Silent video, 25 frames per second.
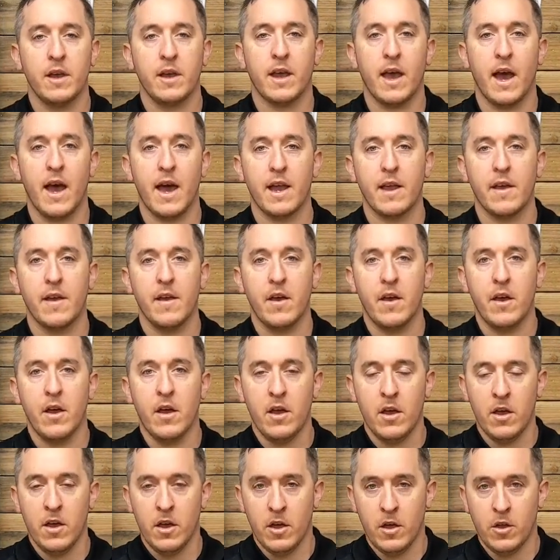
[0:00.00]
Okay,
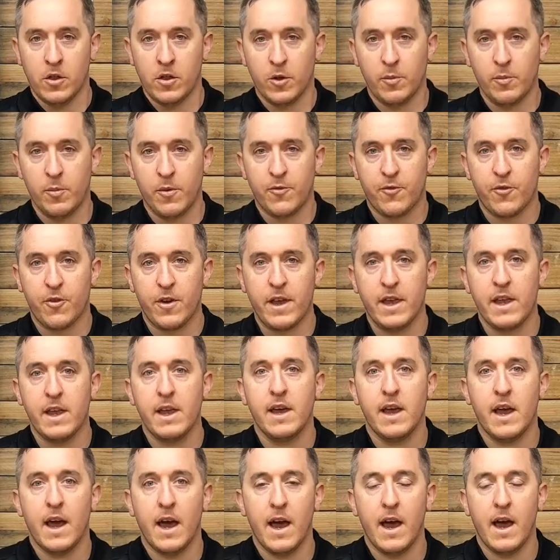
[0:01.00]
number 3
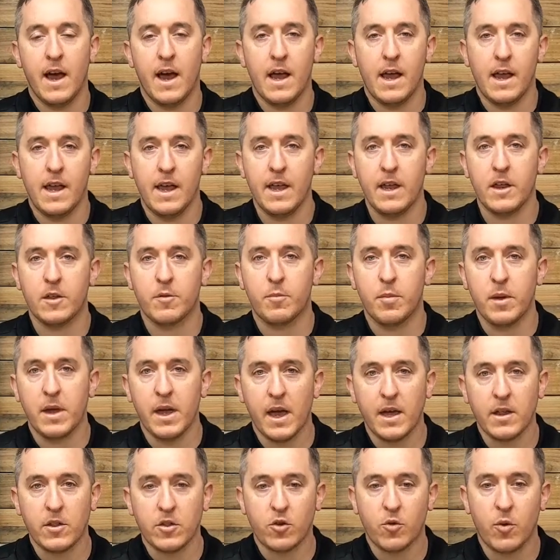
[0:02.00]
is
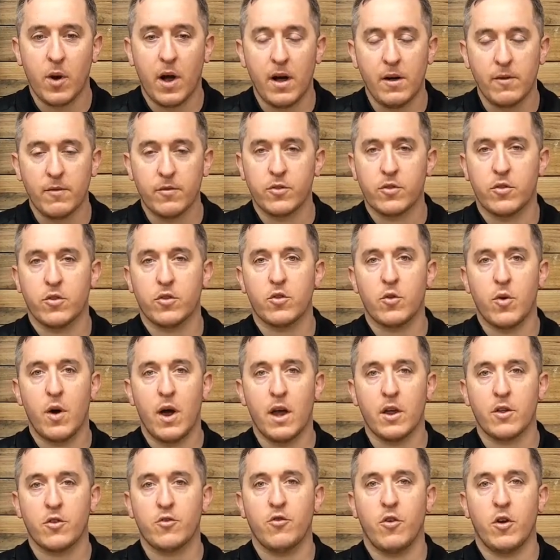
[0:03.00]
pH 12, so it's
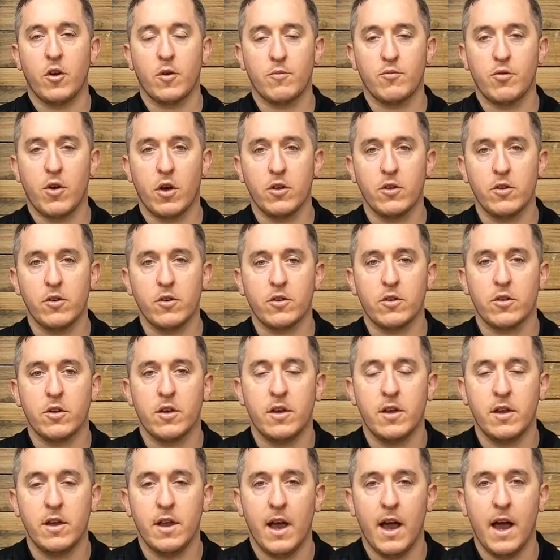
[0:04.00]
quite a strong product.
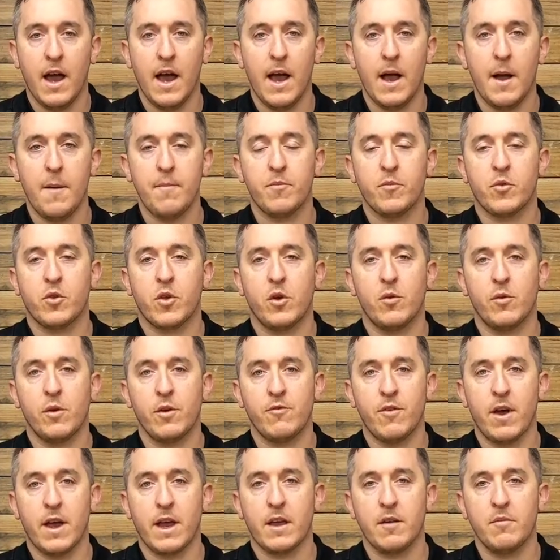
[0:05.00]
So we
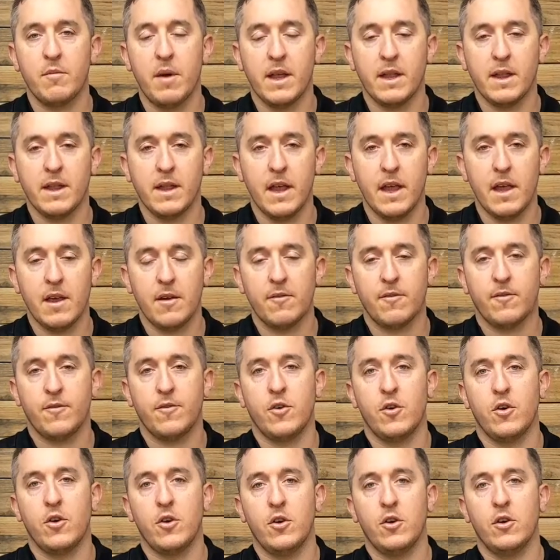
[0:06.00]
recommend it
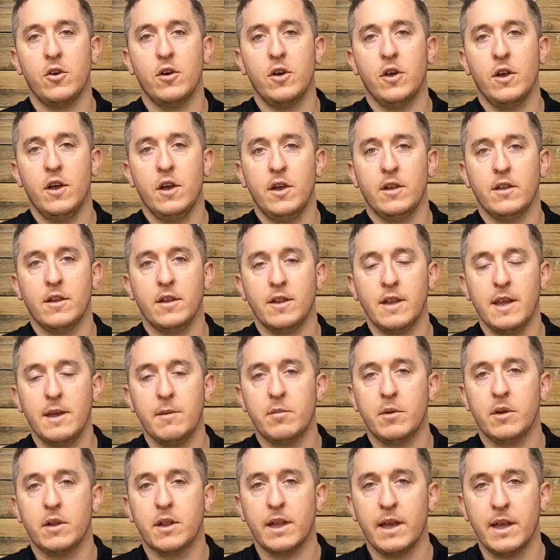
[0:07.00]
for the
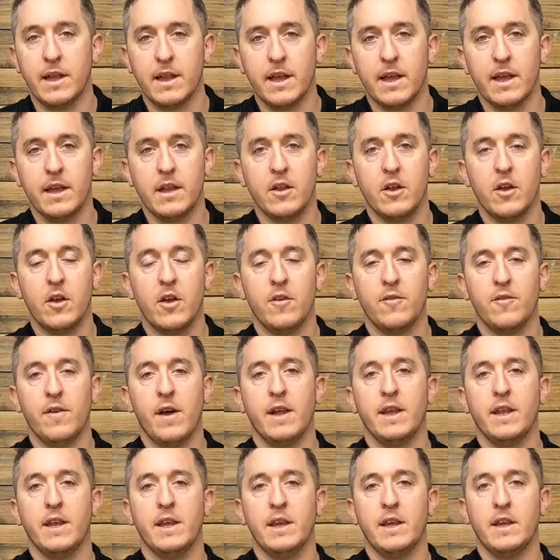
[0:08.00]
deep cleaning of
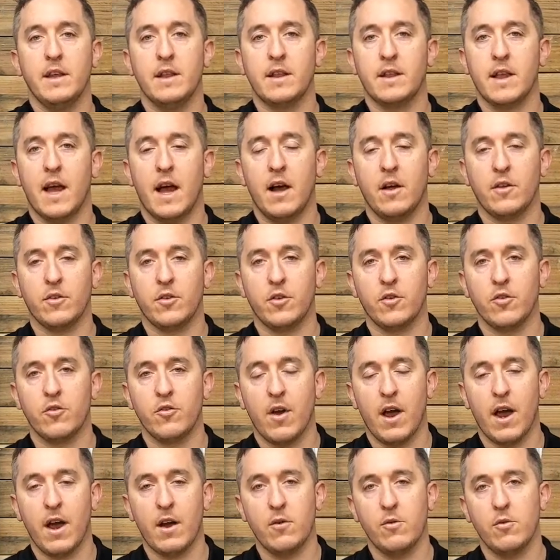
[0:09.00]
any tiles and
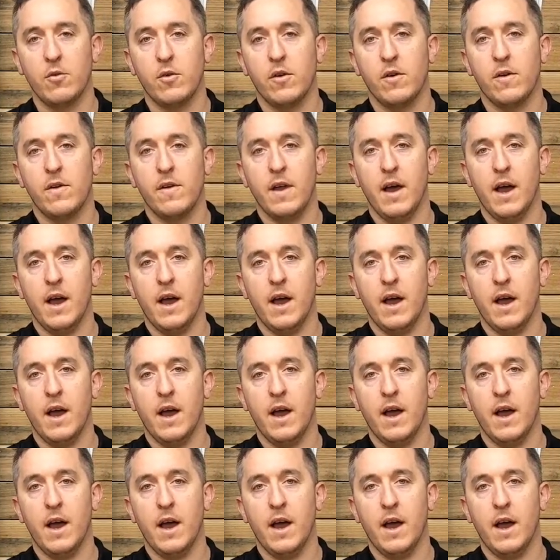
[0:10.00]
grout,